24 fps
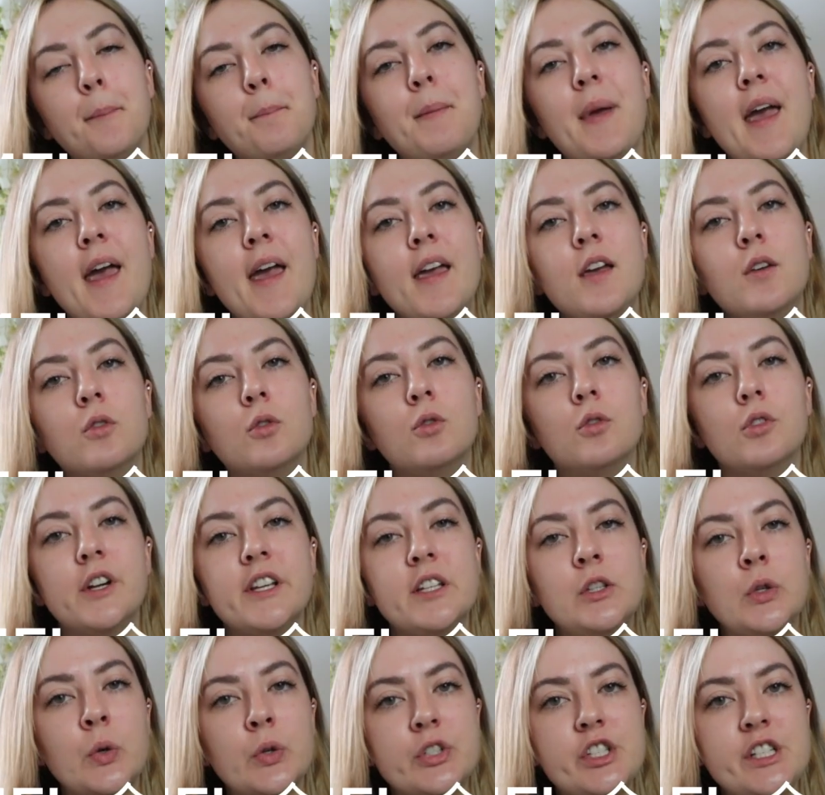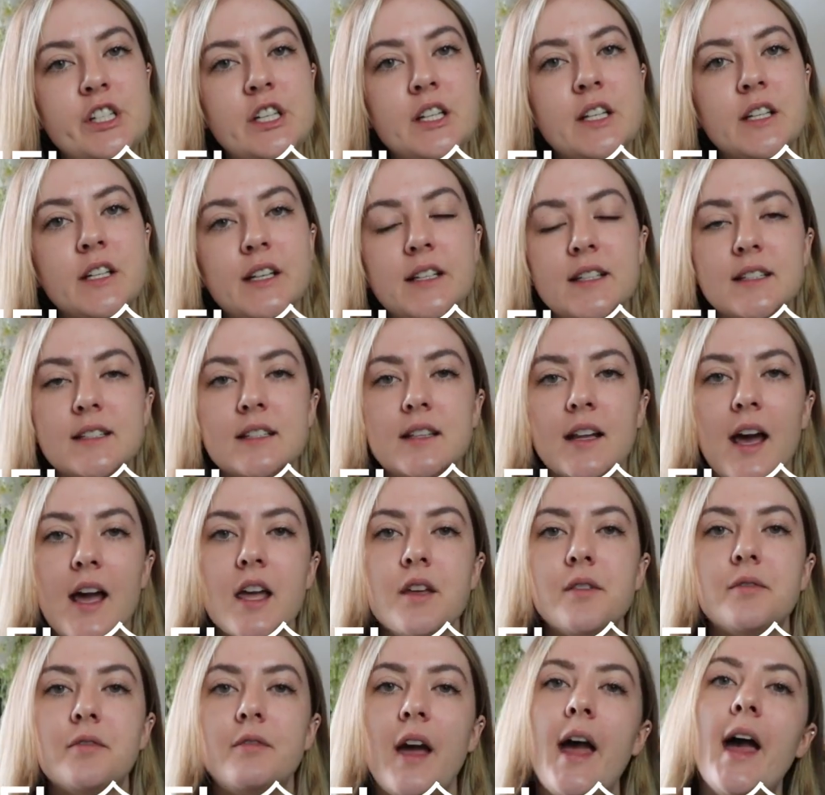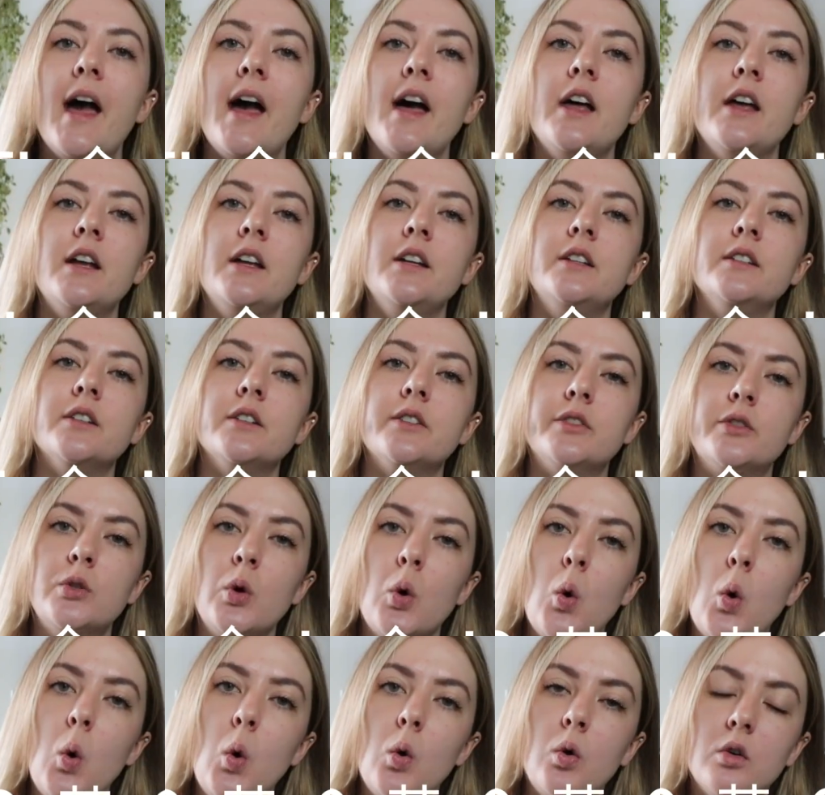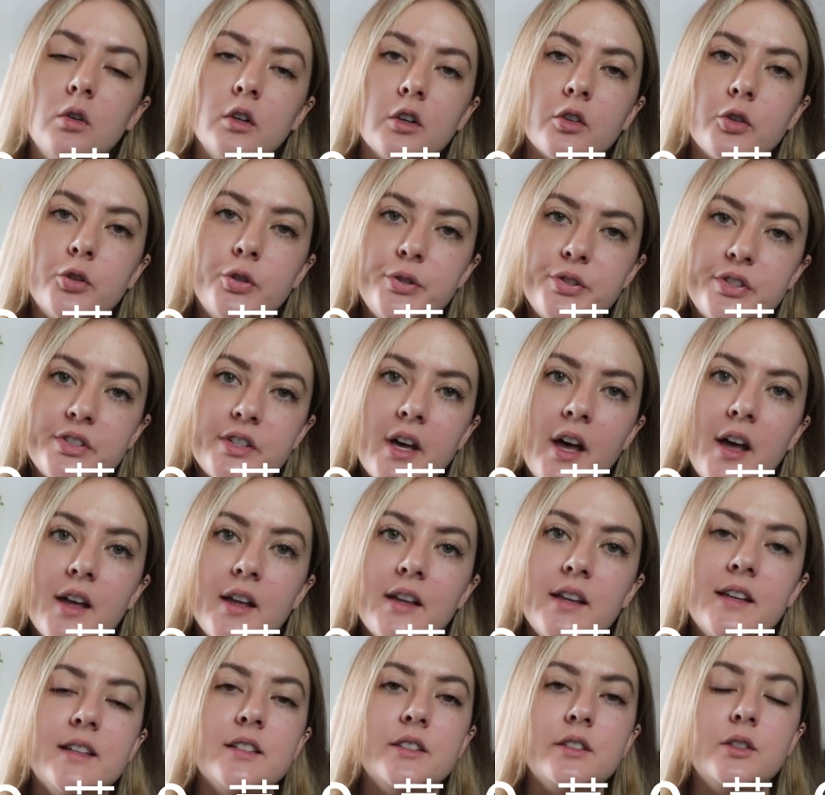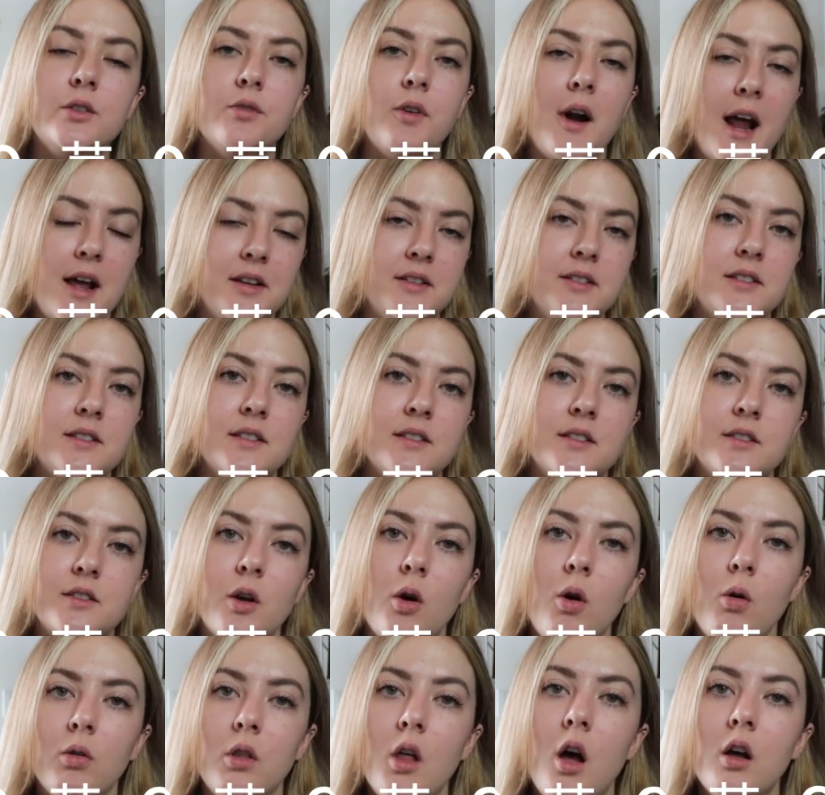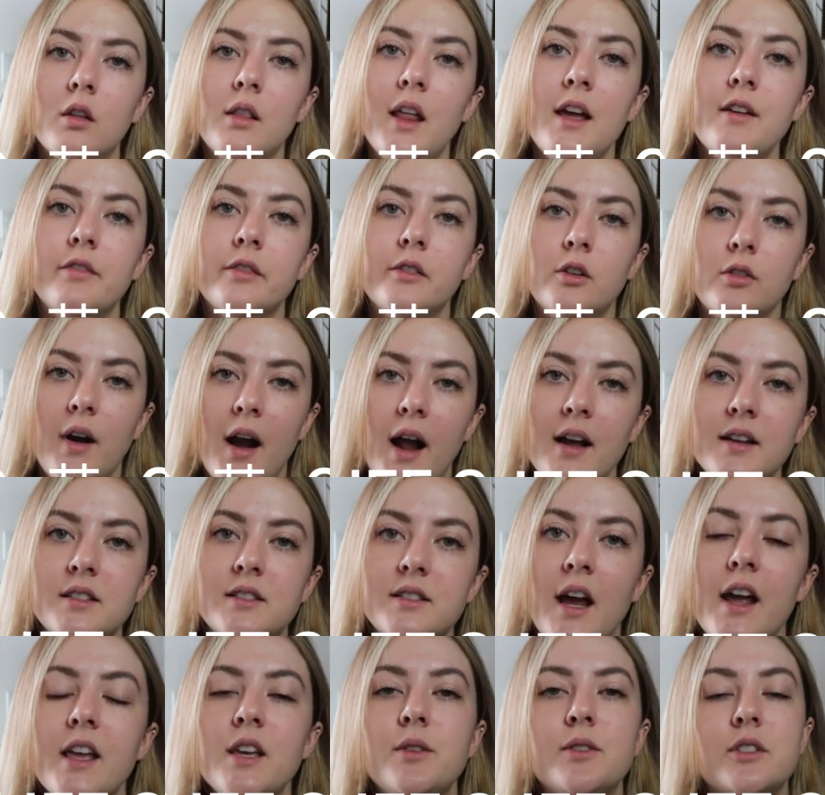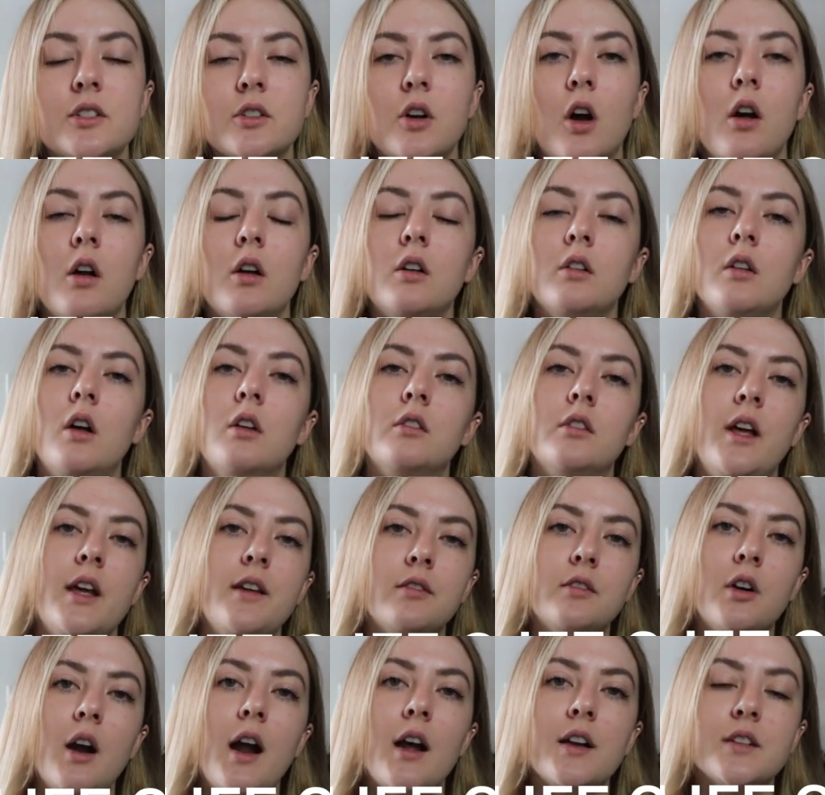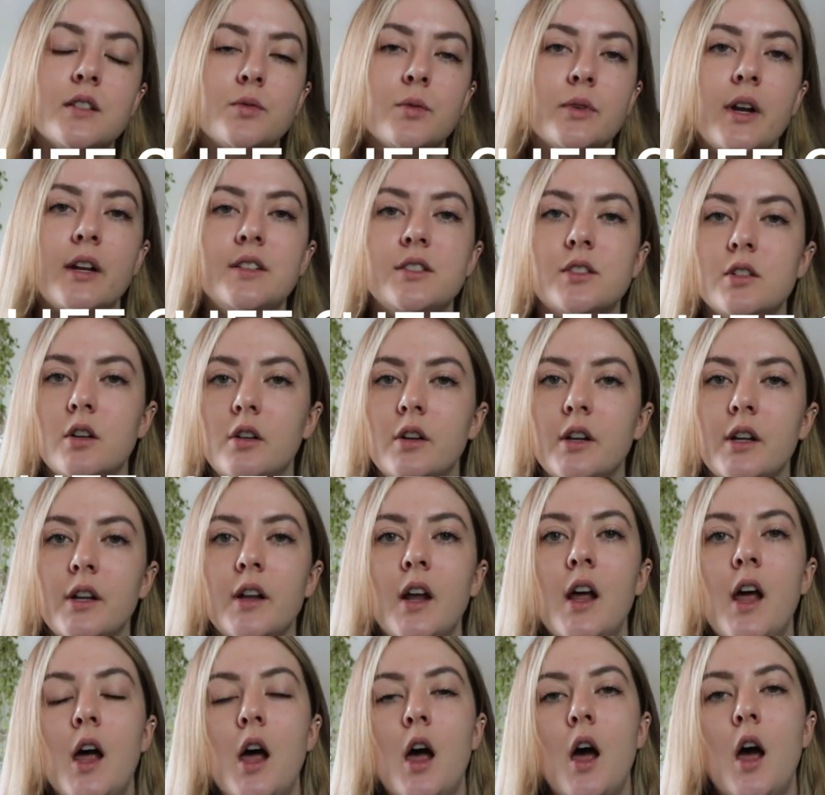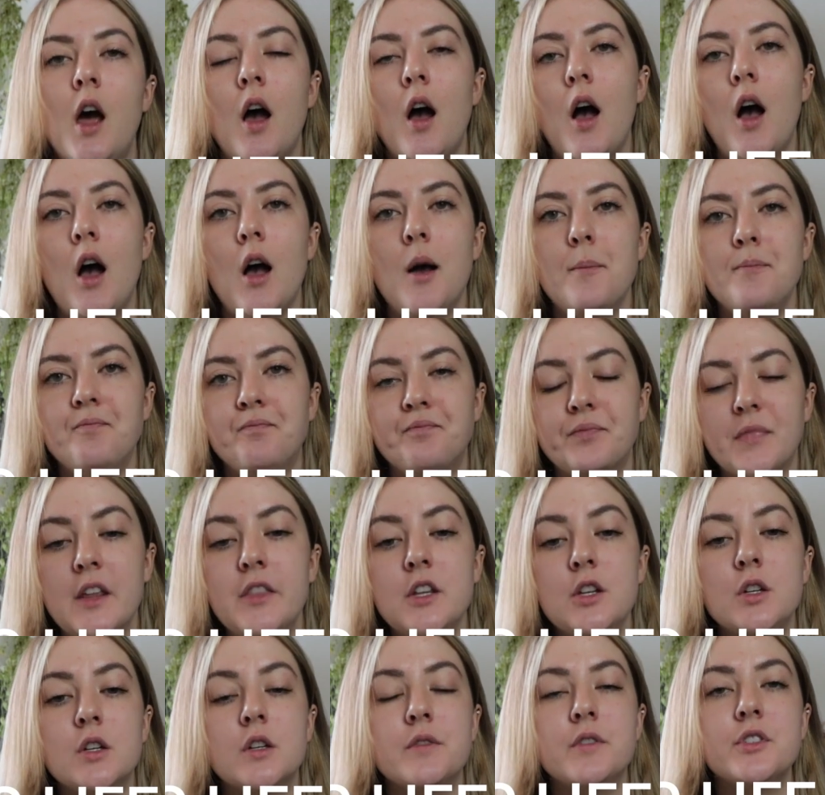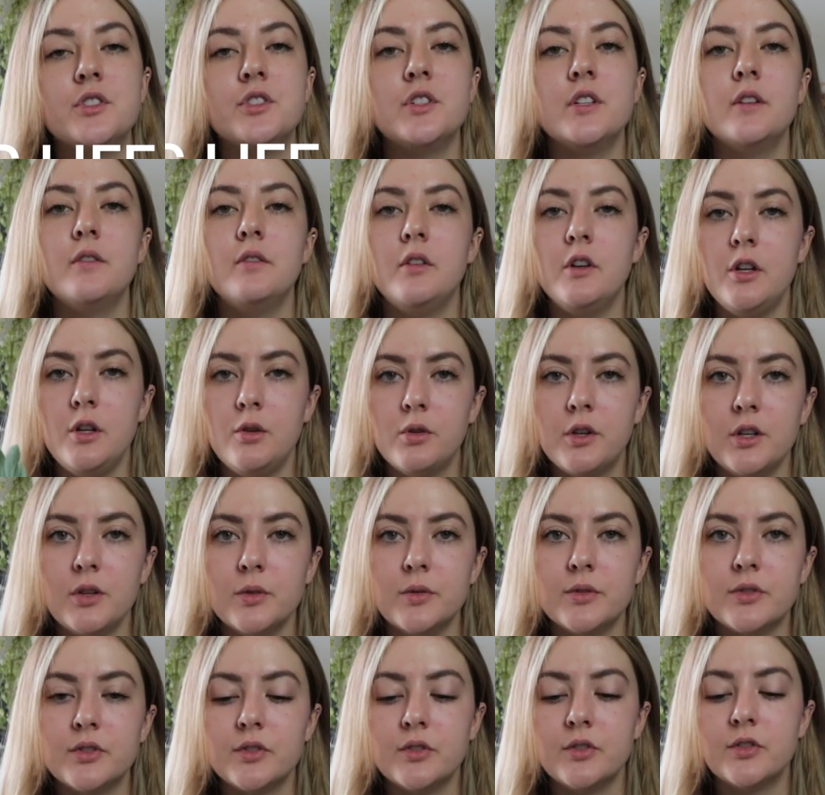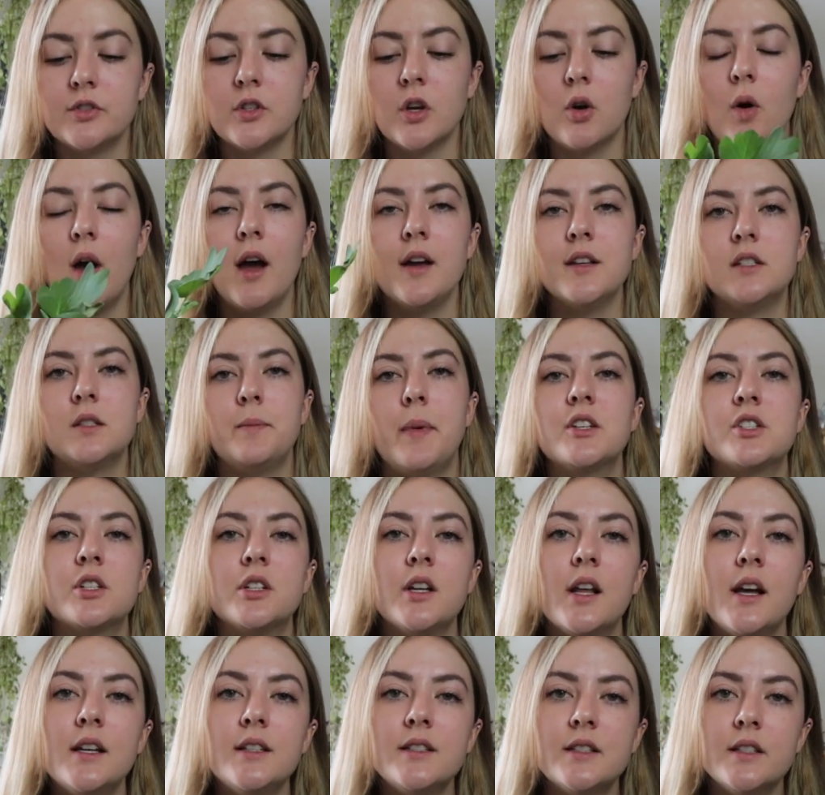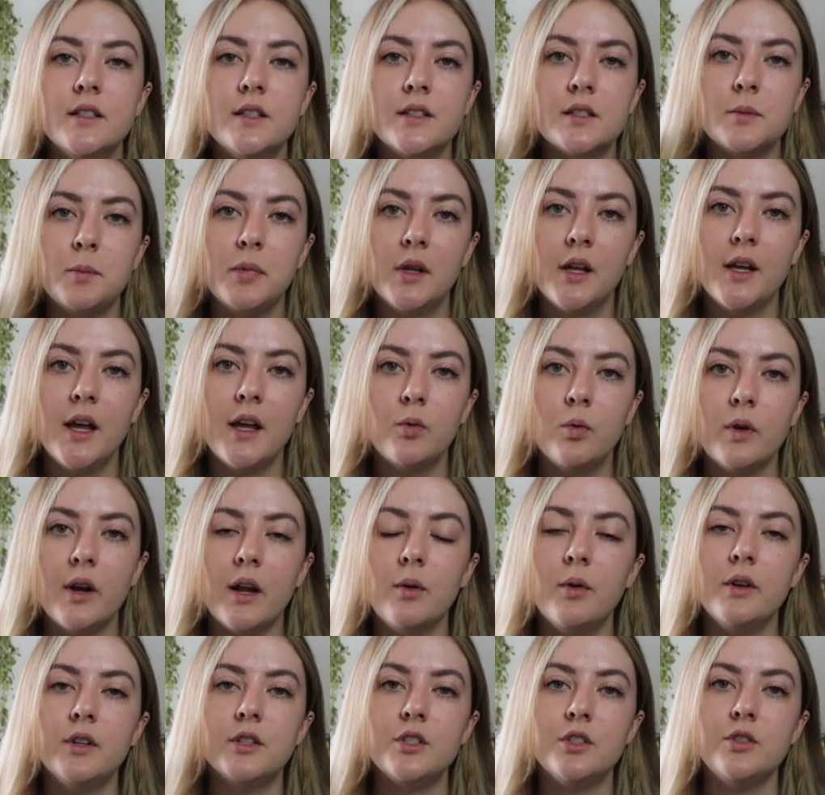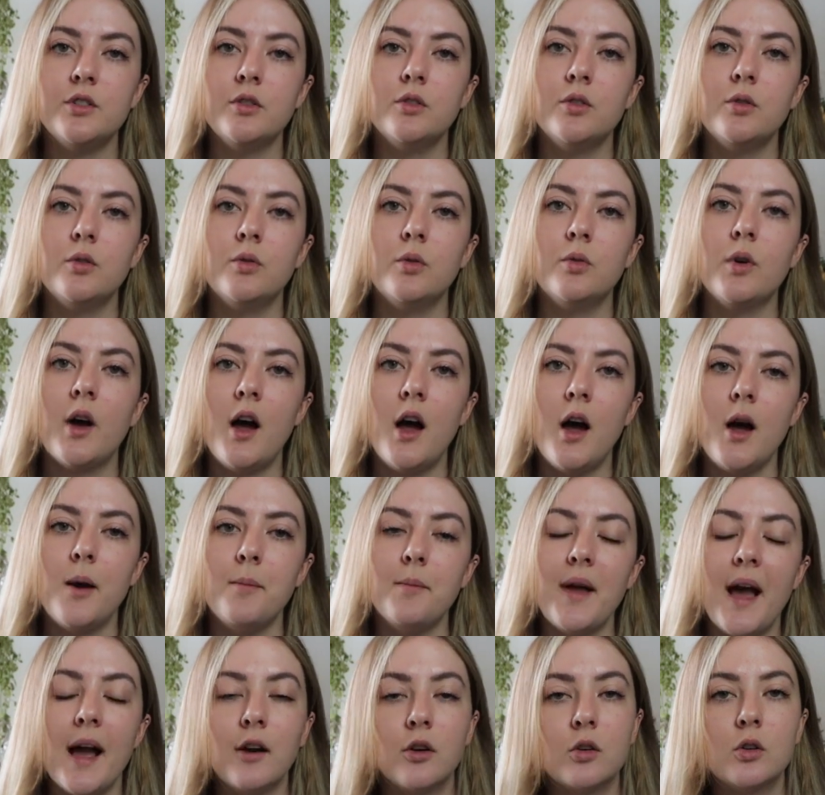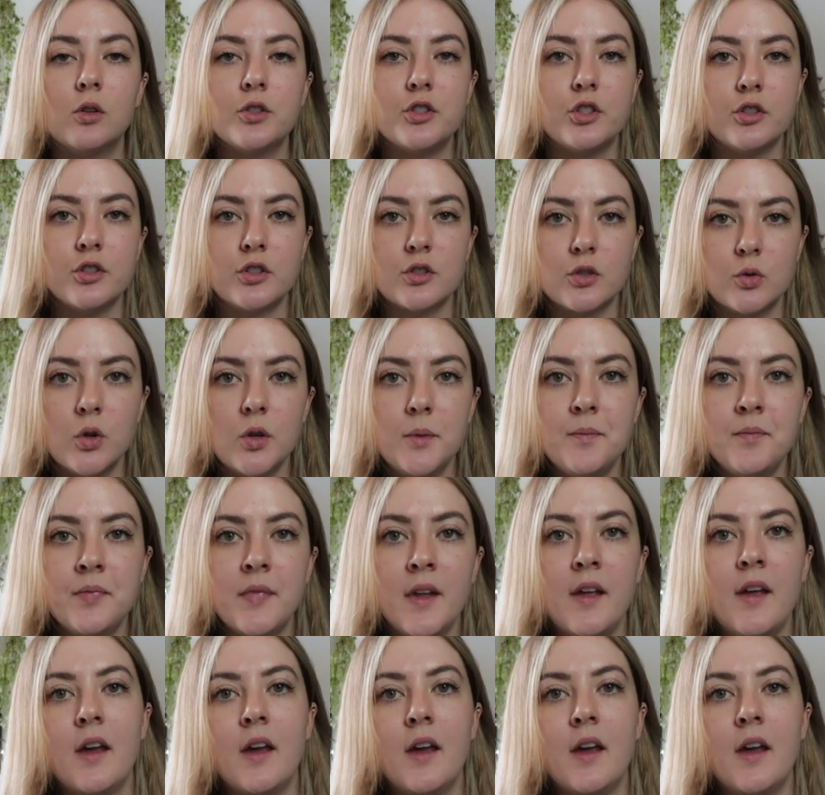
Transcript: Me, or inochi, is life. And so or kusa, is grass. So long life grass. I used to call it long life grass when I started um, in the University of Ryukyus. So I specialized in this plant when I went to um, agriculture school.